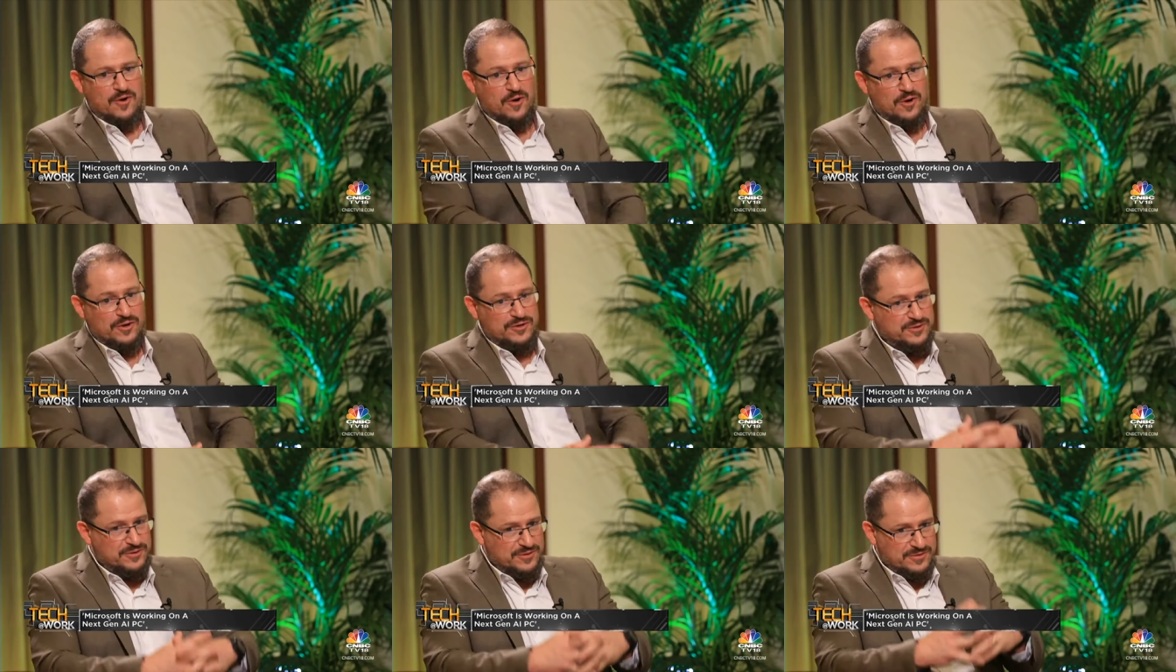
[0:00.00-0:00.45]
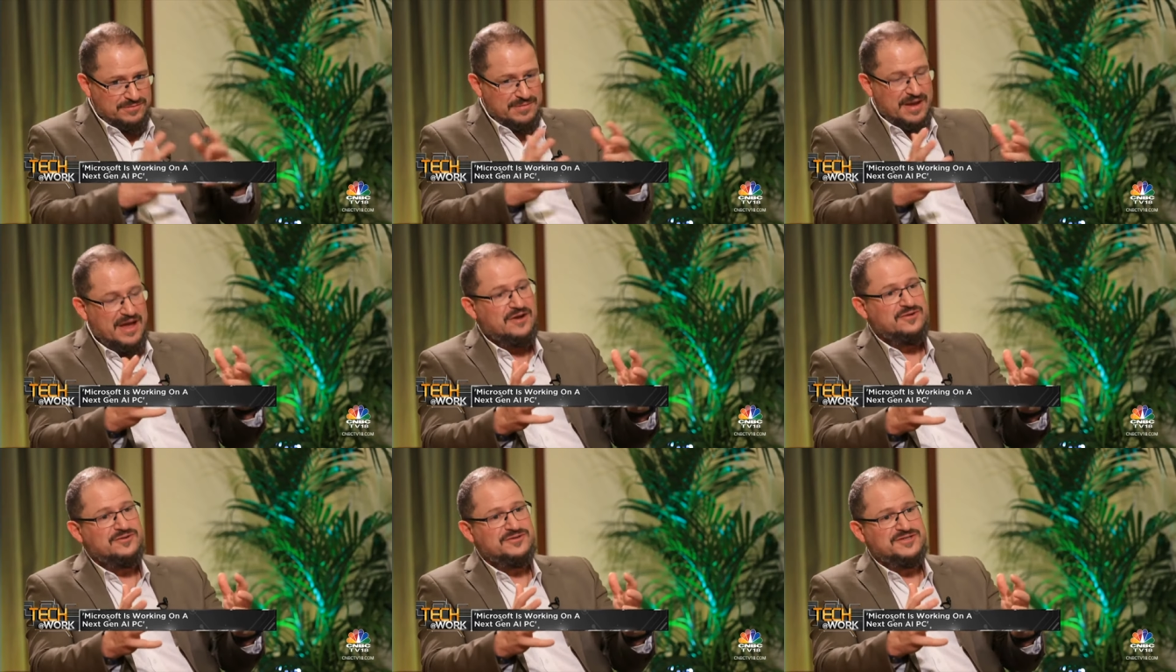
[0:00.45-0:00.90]
other
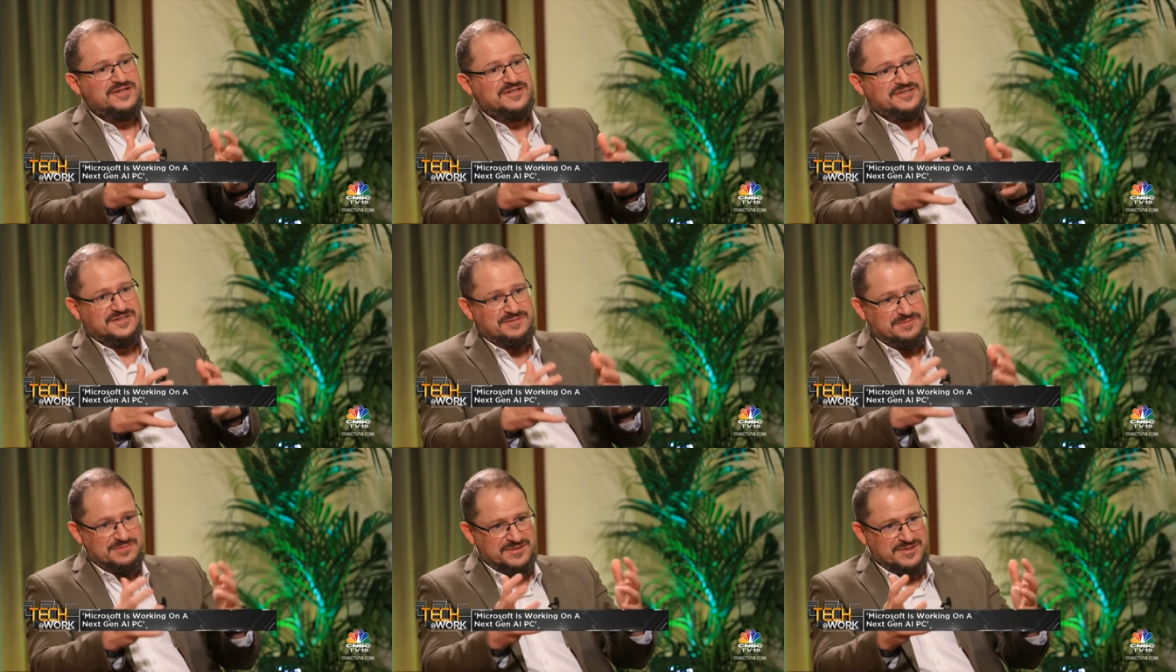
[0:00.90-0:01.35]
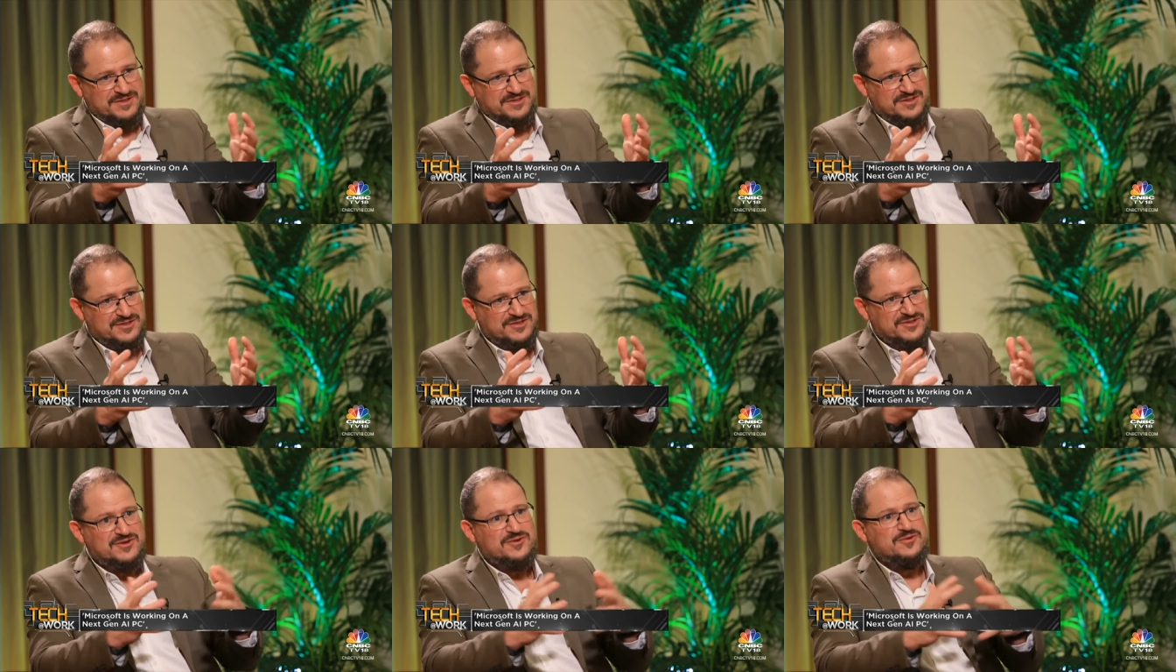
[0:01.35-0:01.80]
ecosystems such
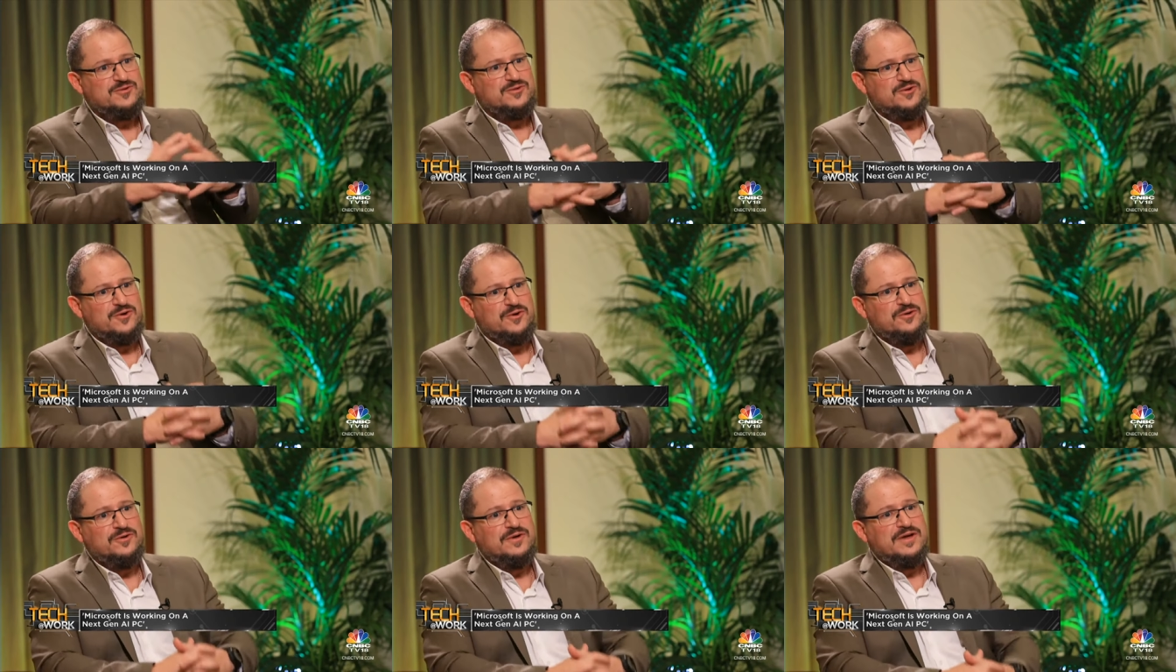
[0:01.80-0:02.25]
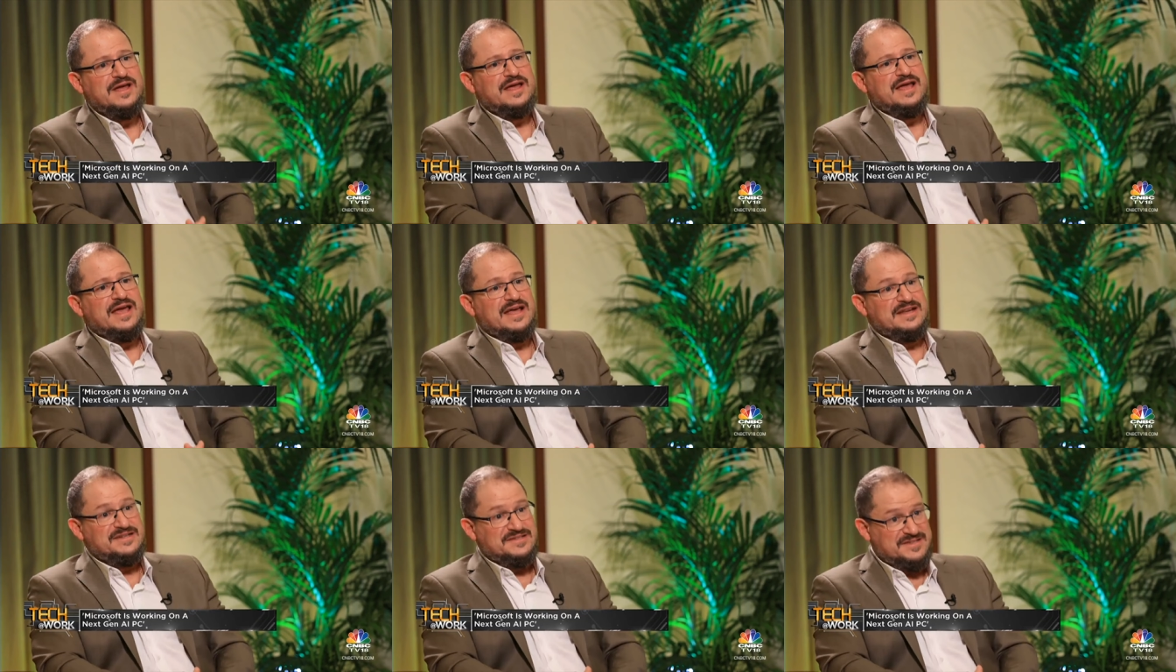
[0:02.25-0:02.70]
as Google
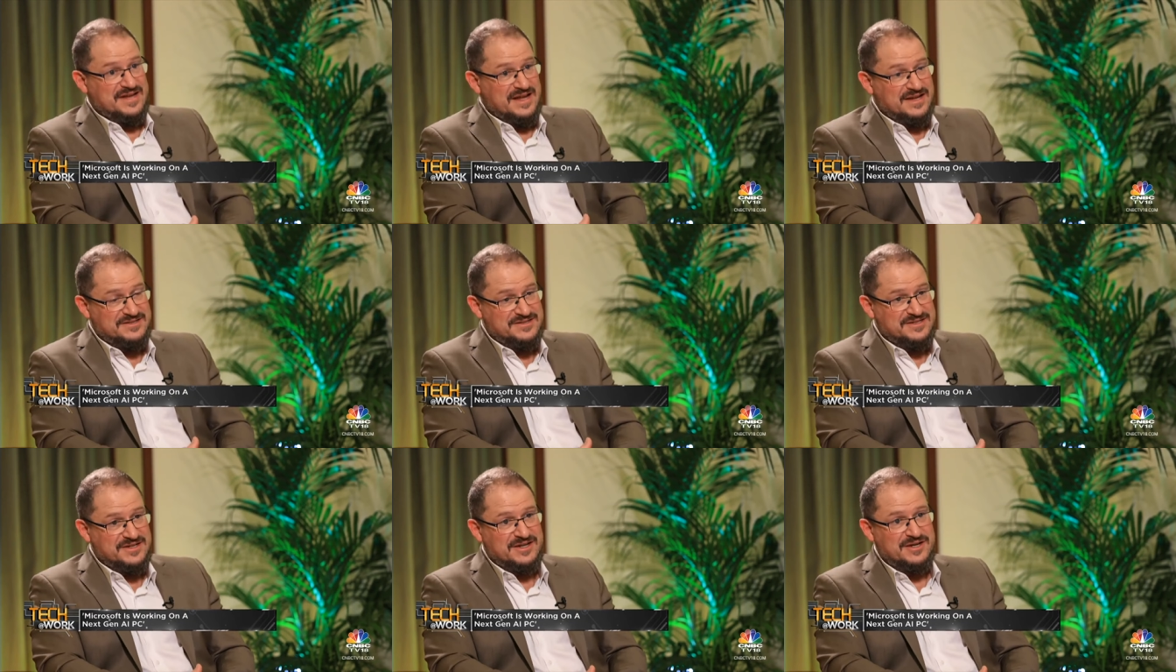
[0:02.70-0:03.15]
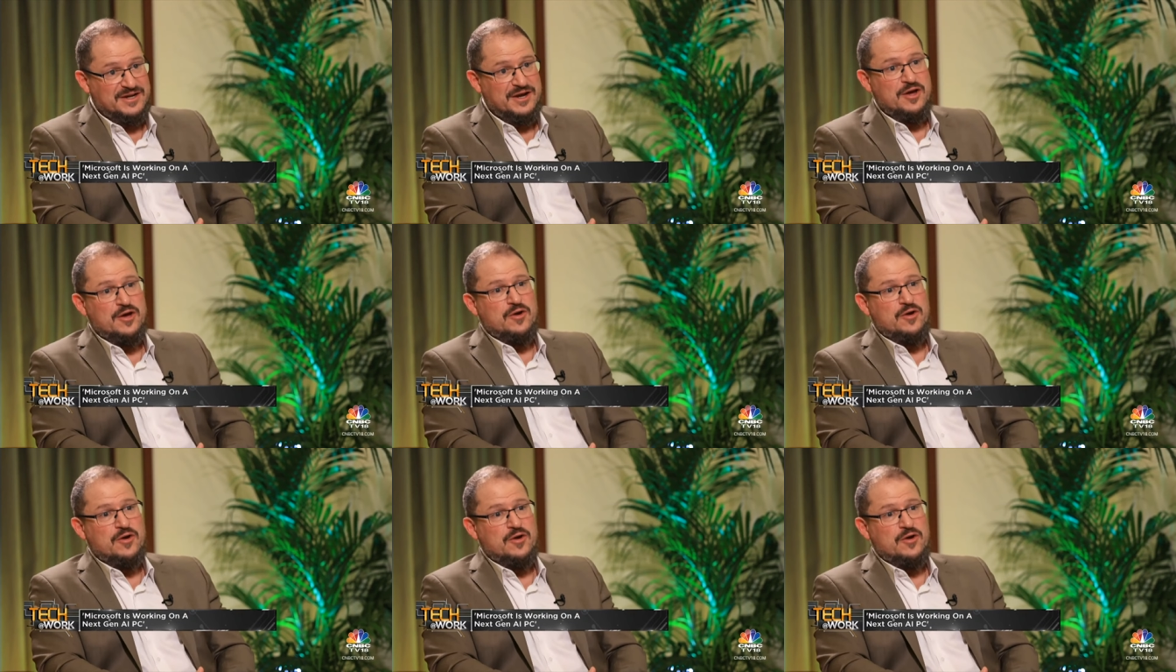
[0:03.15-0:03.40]
and Samsung.